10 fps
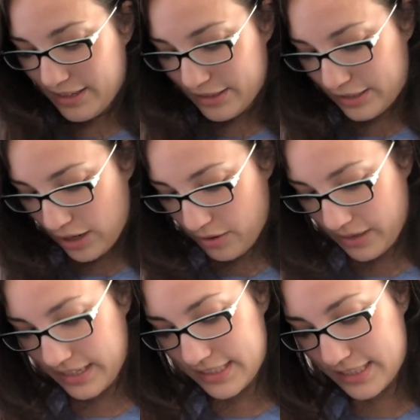So
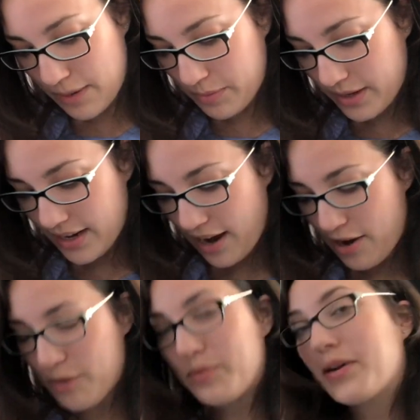in summary, I
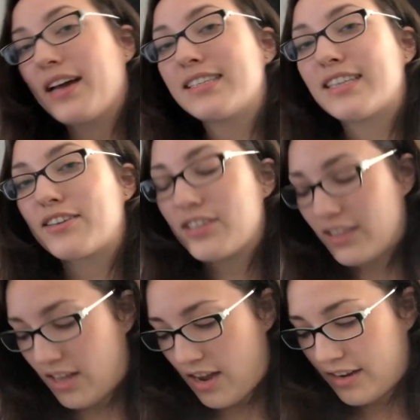hope you guys learned a
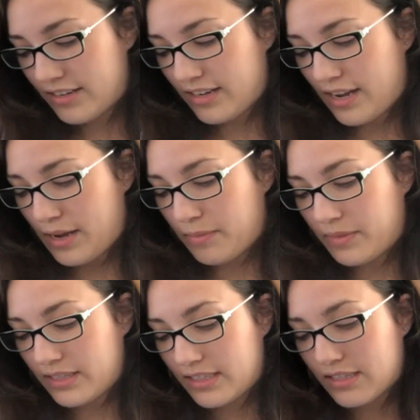lot.
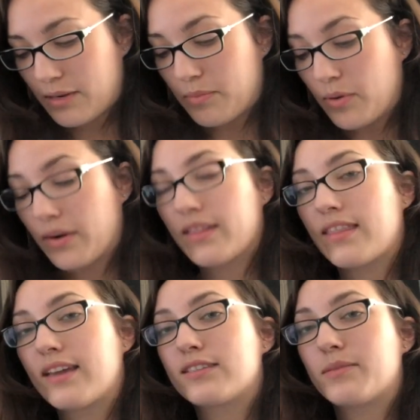This is an important
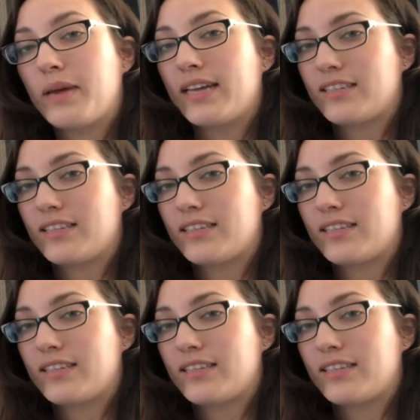thing to pay